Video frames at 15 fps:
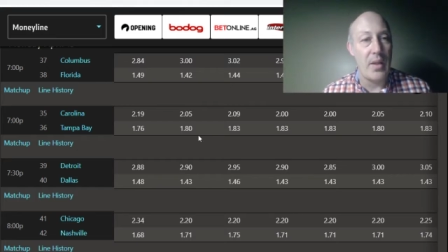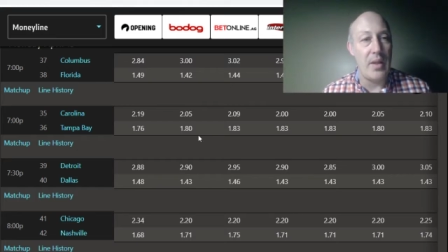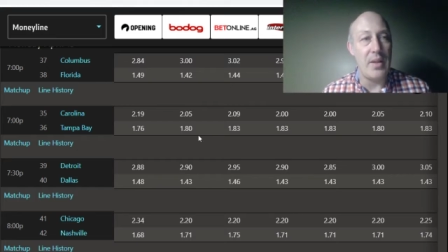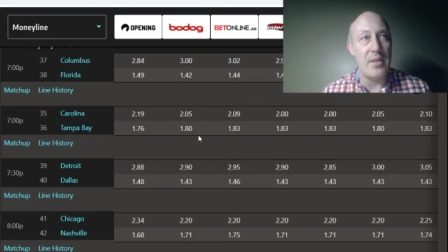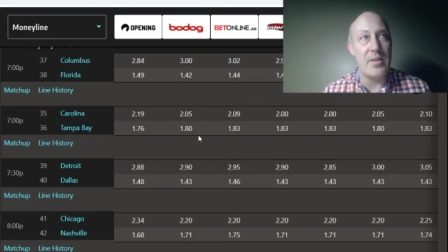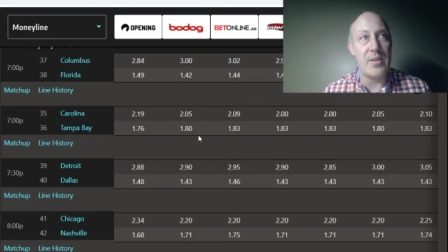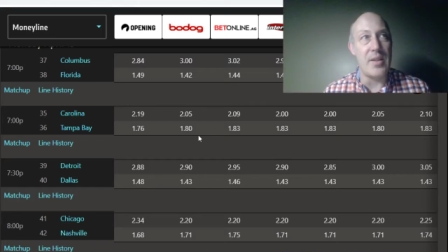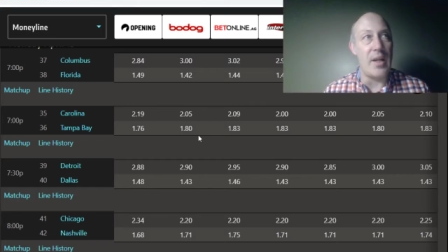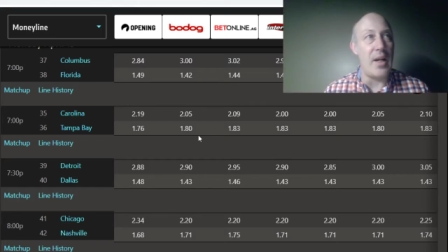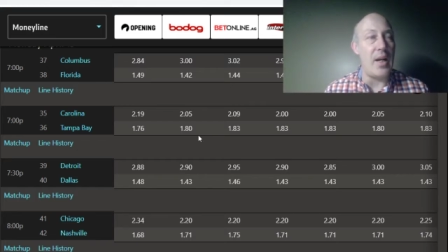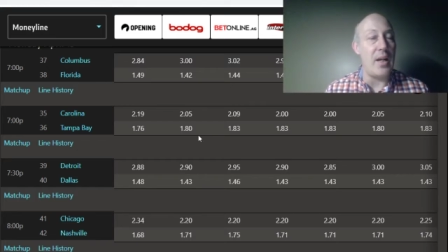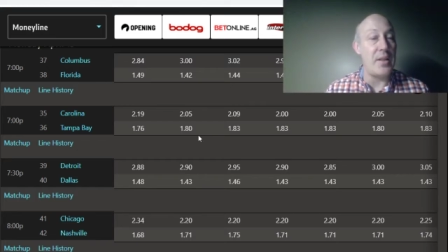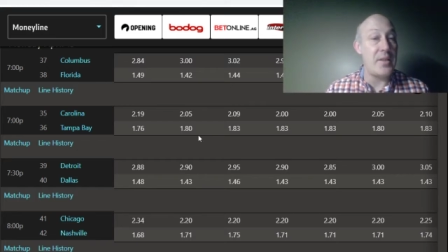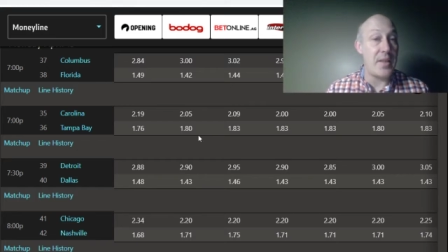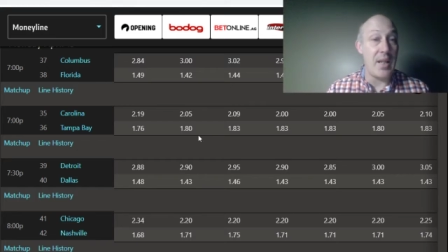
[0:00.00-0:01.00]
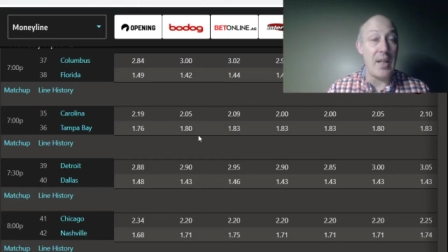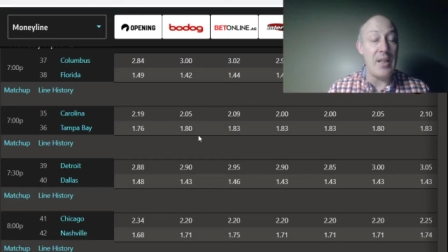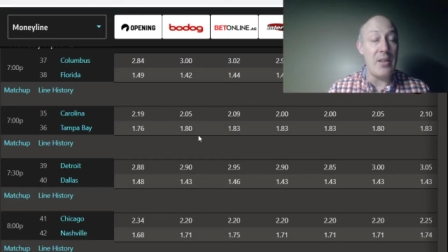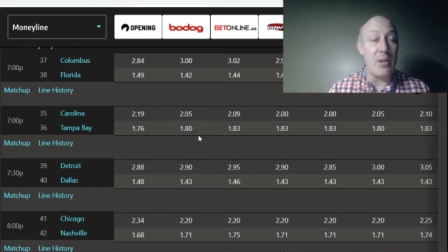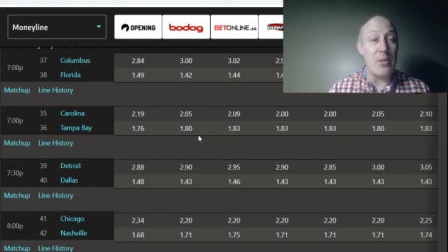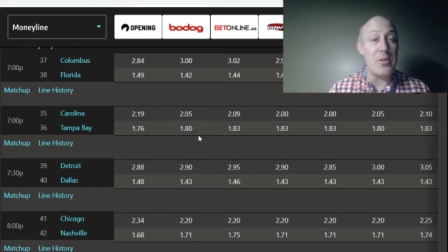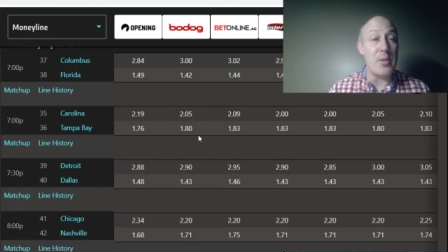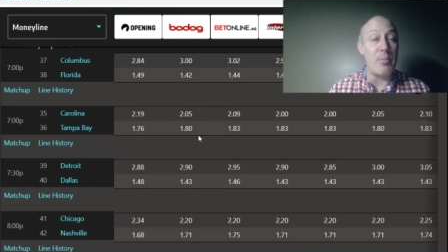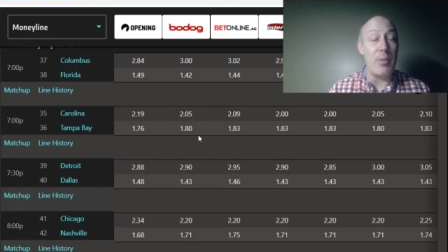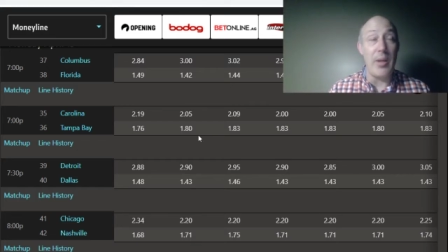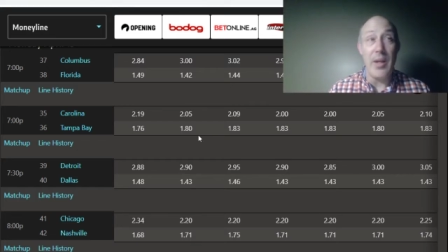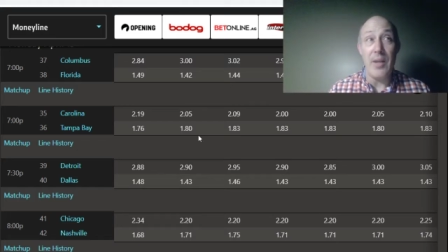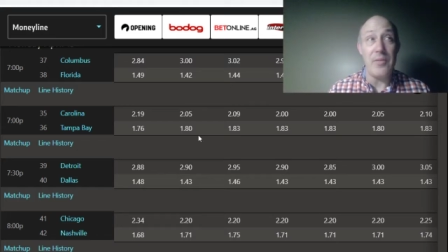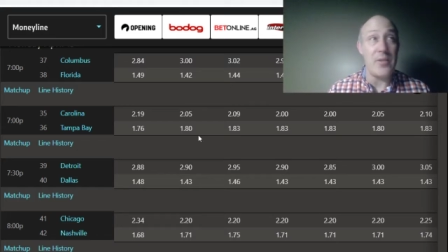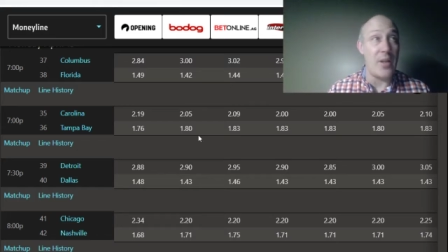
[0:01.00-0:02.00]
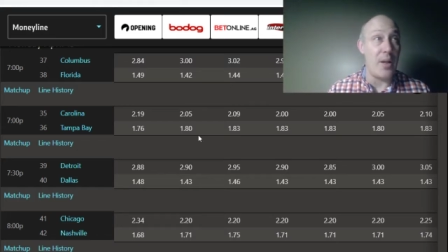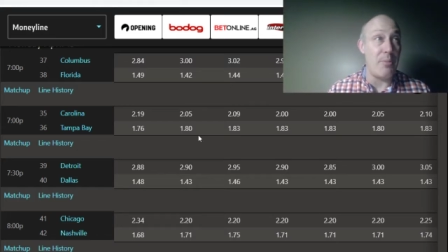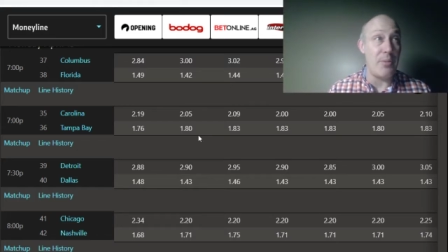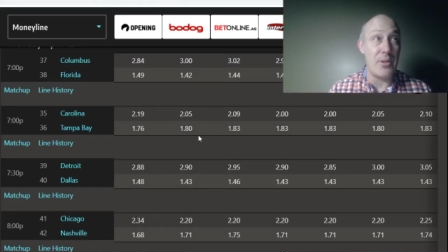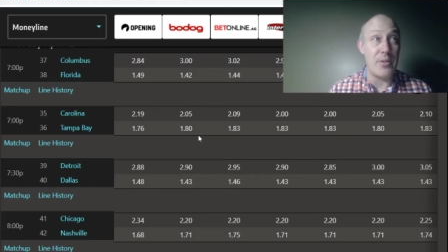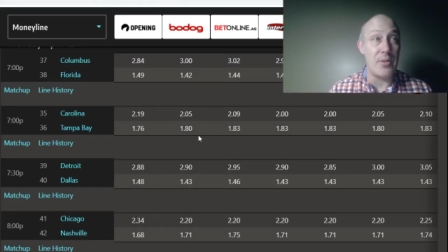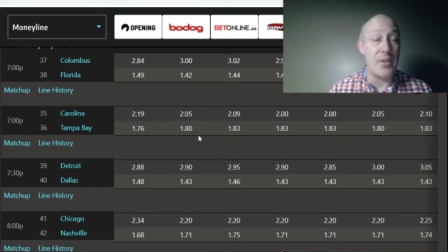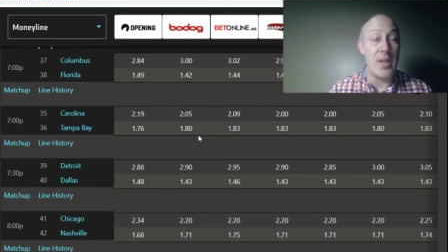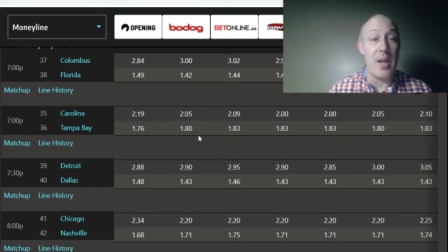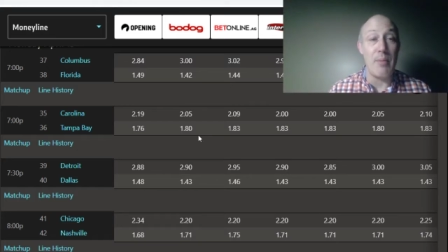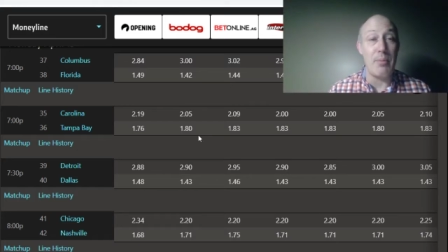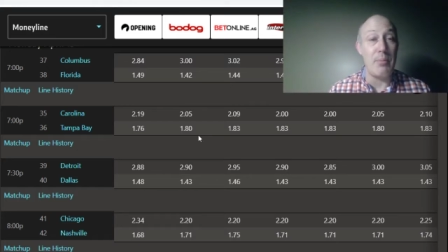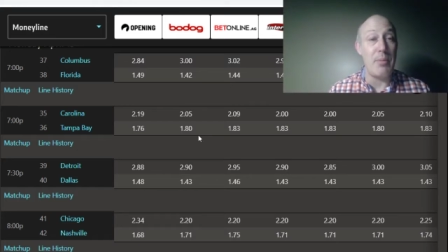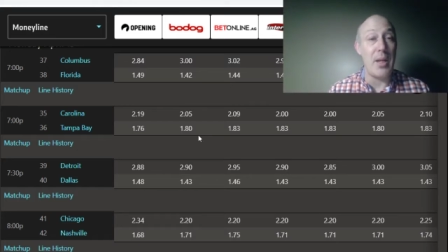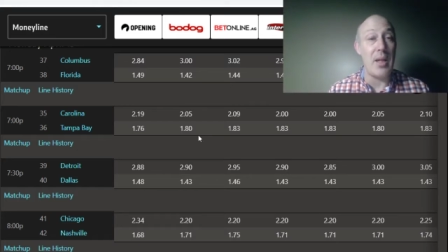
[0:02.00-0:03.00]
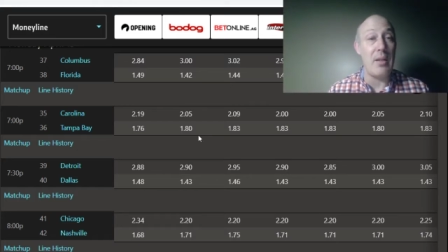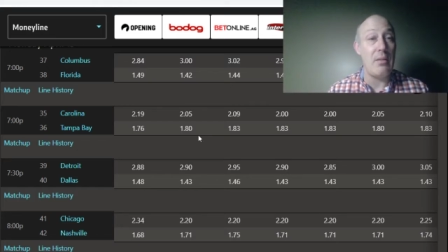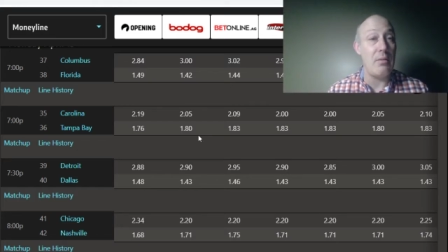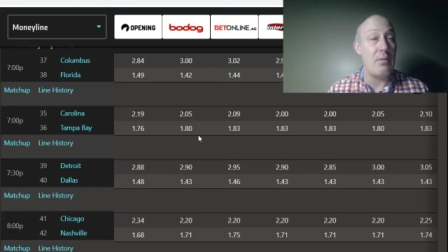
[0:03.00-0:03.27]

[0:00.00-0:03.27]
It's getting close to playoff time, Mr. Tampa Bay.